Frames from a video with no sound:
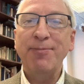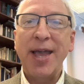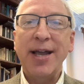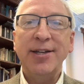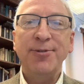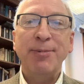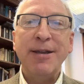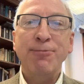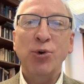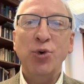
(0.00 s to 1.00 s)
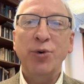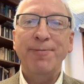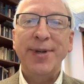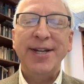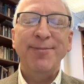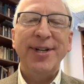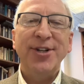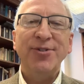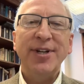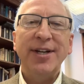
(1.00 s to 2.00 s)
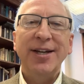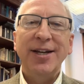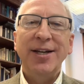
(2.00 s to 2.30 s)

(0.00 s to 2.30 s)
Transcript: as people who have been in ministry,